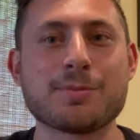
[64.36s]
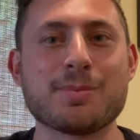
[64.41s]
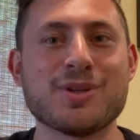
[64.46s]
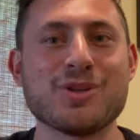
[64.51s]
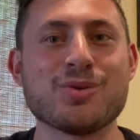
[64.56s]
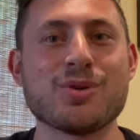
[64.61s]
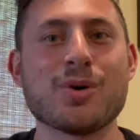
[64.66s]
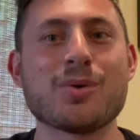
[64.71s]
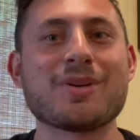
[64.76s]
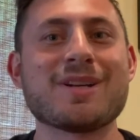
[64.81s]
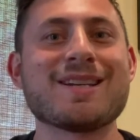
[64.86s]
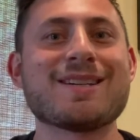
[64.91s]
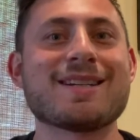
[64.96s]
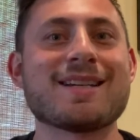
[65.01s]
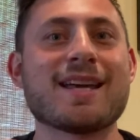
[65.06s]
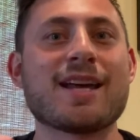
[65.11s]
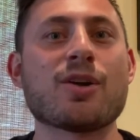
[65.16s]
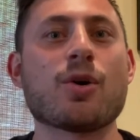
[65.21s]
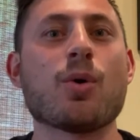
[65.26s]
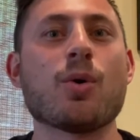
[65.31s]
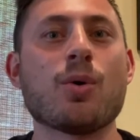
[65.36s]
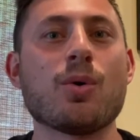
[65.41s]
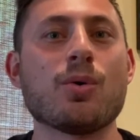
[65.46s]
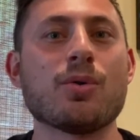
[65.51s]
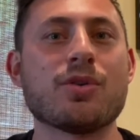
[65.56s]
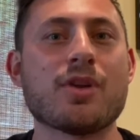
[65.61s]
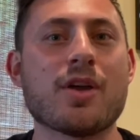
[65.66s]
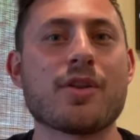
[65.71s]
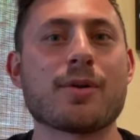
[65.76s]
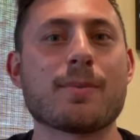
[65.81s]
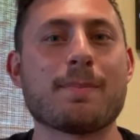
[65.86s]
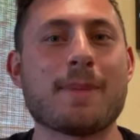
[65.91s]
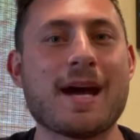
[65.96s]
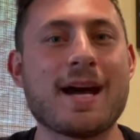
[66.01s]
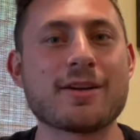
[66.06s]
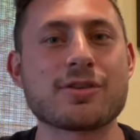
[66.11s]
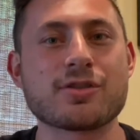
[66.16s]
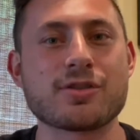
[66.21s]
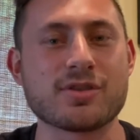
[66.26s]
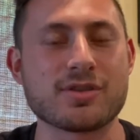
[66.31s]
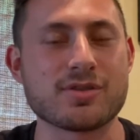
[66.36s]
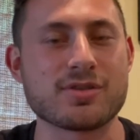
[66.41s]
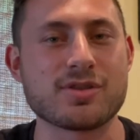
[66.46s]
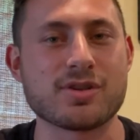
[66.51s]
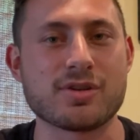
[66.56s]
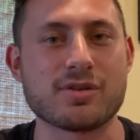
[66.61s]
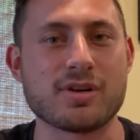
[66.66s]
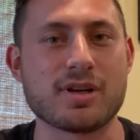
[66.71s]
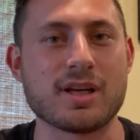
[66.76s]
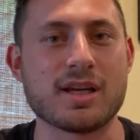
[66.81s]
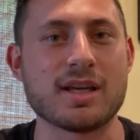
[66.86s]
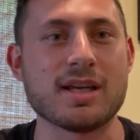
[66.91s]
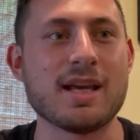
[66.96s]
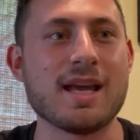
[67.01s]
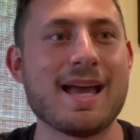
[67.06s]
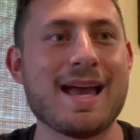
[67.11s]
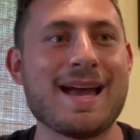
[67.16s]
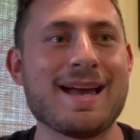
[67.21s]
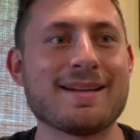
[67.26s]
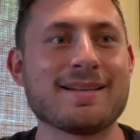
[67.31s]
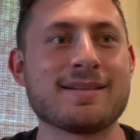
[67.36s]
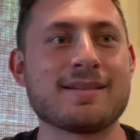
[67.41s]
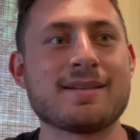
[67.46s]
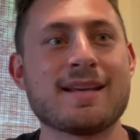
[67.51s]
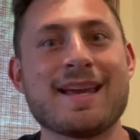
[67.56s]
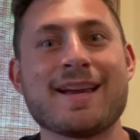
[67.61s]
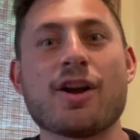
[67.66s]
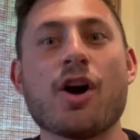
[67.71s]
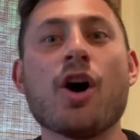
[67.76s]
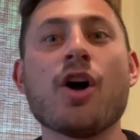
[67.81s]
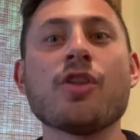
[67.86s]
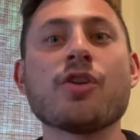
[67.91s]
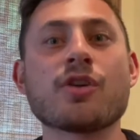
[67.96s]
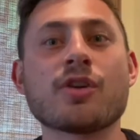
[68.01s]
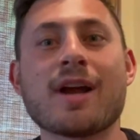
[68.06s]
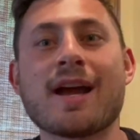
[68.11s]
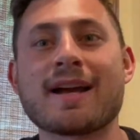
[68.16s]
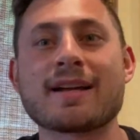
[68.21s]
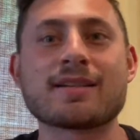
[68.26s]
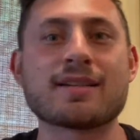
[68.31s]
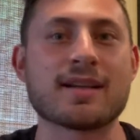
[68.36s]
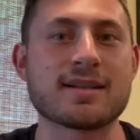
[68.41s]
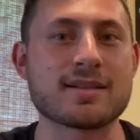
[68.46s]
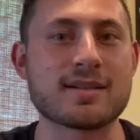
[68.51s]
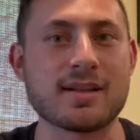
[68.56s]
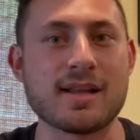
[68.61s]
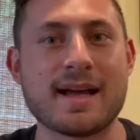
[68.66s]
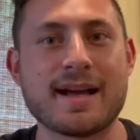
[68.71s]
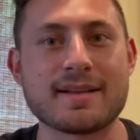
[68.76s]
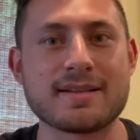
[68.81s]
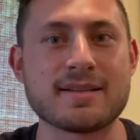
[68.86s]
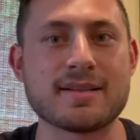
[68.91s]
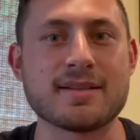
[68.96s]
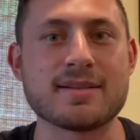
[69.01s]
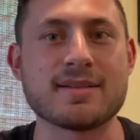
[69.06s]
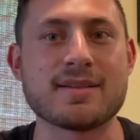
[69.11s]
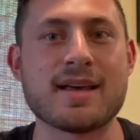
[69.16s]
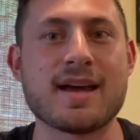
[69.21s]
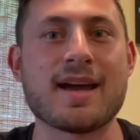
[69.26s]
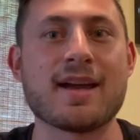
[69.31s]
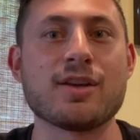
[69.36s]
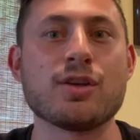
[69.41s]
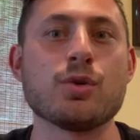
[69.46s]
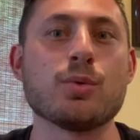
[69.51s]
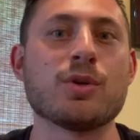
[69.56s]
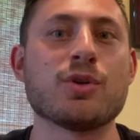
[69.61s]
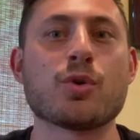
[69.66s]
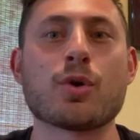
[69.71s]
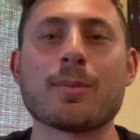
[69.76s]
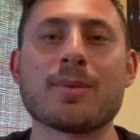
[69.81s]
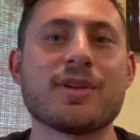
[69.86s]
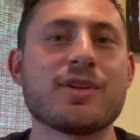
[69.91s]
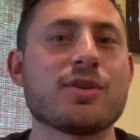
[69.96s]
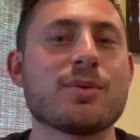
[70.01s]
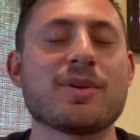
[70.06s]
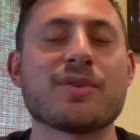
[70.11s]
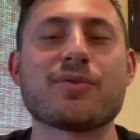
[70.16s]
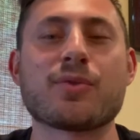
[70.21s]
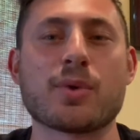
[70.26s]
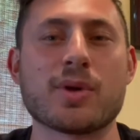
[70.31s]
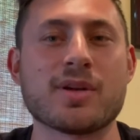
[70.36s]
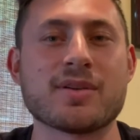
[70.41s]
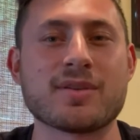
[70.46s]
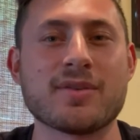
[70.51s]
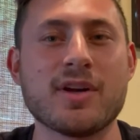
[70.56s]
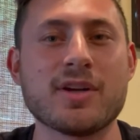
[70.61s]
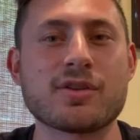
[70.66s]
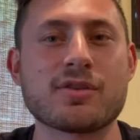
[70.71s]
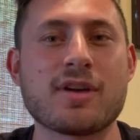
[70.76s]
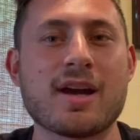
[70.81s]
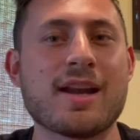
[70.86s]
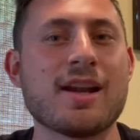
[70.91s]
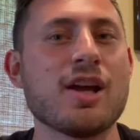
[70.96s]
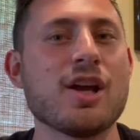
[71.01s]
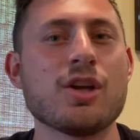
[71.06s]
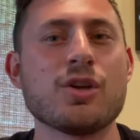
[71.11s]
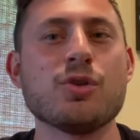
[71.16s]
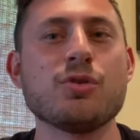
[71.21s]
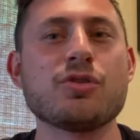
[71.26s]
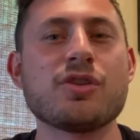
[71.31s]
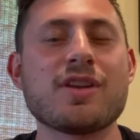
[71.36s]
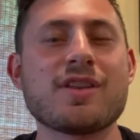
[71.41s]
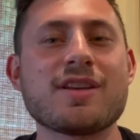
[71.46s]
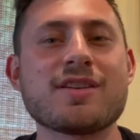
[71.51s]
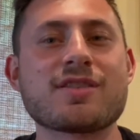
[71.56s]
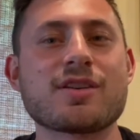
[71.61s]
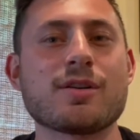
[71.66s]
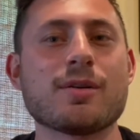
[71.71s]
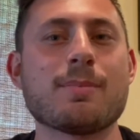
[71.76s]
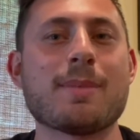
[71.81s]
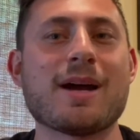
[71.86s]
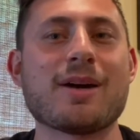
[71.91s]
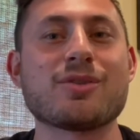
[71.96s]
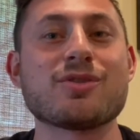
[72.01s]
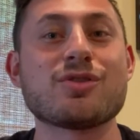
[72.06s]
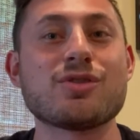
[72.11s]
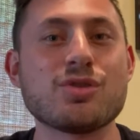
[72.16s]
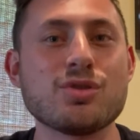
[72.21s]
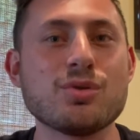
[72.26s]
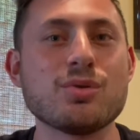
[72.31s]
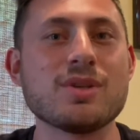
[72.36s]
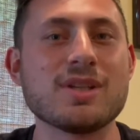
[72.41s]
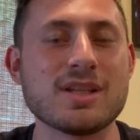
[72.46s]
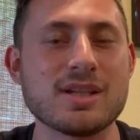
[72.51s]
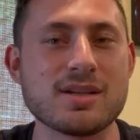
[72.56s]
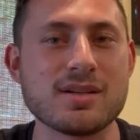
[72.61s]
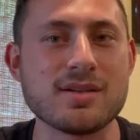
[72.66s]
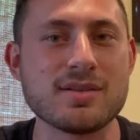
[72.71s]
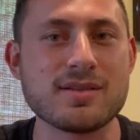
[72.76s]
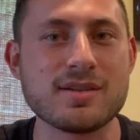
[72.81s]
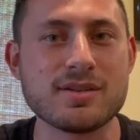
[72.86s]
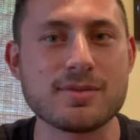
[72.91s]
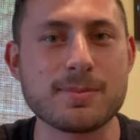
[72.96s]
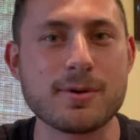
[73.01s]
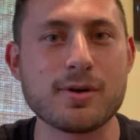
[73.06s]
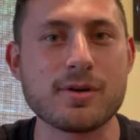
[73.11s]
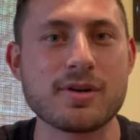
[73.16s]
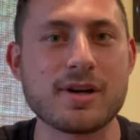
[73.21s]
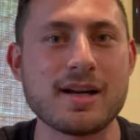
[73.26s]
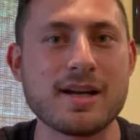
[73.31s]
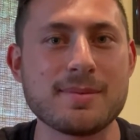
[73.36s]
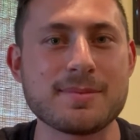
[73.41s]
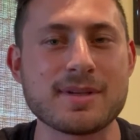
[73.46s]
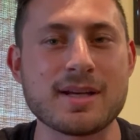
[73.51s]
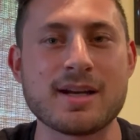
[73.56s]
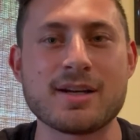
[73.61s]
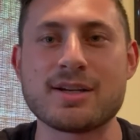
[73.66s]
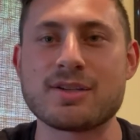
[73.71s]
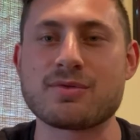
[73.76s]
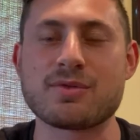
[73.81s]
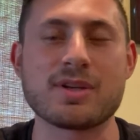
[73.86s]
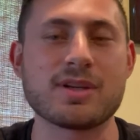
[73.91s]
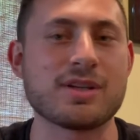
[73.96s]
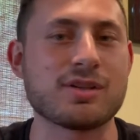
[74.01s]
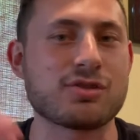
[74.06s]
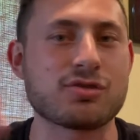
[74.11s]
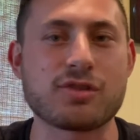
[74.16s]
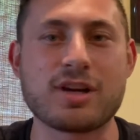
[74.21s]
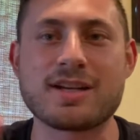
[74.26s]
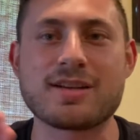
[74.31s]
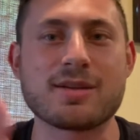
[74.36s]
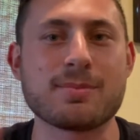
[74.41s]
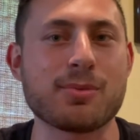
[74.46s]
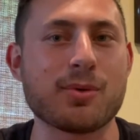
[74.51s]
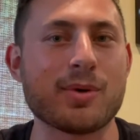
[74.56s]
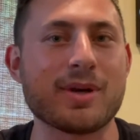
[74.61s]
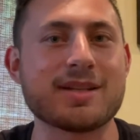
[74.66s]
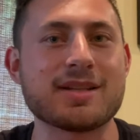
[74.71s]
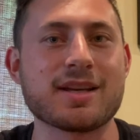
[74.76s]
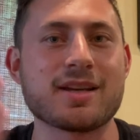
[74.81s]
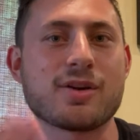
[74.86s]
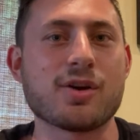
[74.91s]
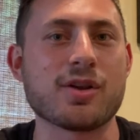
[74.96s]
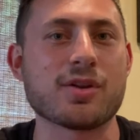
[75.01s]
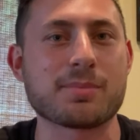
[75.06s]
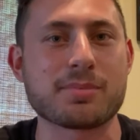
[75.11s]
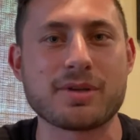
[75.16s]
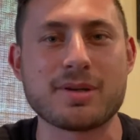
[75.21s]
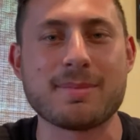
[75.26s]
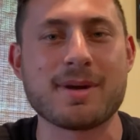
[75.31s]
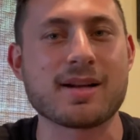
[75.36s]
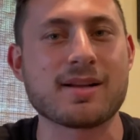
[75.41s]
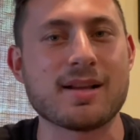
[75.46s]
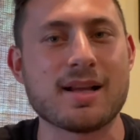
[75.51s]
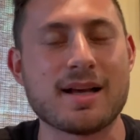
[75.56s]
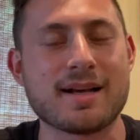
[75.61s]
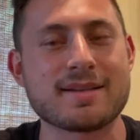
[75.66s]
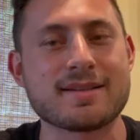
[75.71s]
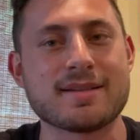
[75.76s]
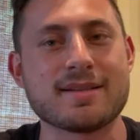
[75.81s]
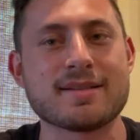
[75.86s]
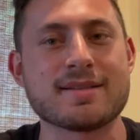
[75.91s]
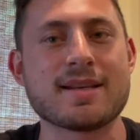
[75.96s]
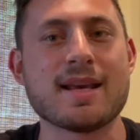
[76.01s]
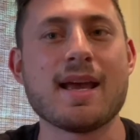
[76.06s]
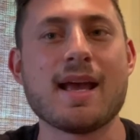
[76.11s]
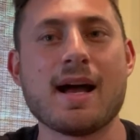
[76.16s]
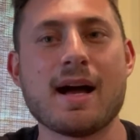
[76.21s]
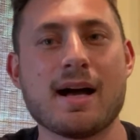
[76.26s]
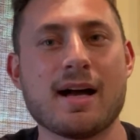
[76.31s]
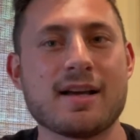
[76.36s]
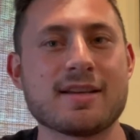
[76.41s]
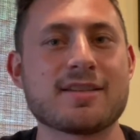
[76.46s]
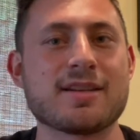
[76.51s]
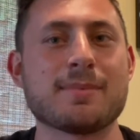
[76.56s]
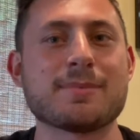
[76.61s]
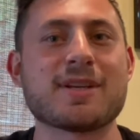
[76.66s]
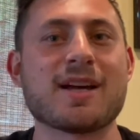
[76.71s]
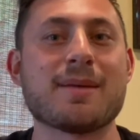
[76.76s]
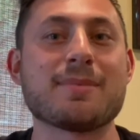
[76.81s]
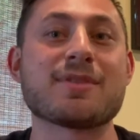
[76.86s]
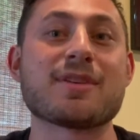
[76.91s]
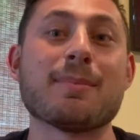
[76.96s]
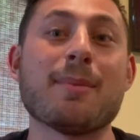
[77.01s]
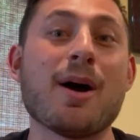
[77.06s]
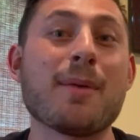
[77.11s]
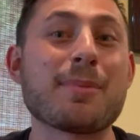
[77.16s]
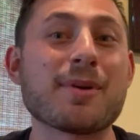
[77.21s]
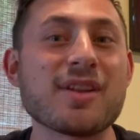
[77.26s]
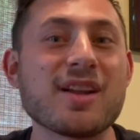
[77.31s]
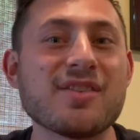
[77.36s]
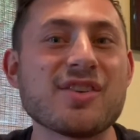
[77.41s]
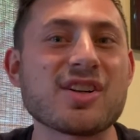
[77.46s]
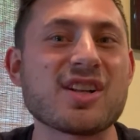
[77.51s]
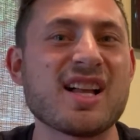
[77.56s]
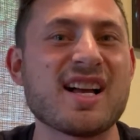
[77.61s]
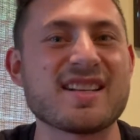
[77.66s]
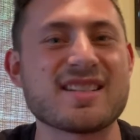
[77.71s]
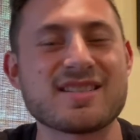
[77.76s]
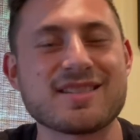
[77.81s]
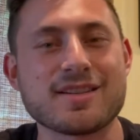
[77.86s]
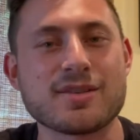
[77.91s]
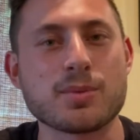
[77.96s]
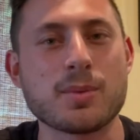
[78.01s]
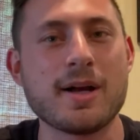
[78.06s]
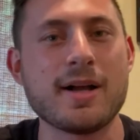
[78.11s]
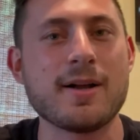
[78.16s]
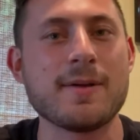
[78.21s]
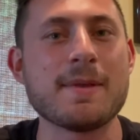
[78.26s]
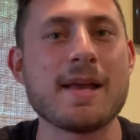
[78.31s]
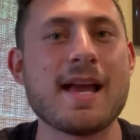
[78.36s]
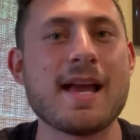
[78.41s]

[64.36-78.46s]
but you don't need to get a whole another bachelor's degree and take other excess classes that you would normally do in four years of undergrad. Usually these are about two years, these programs, and it's really straight to the point, taking all the pre-med classes, uh, sometimes some upper level classes as well.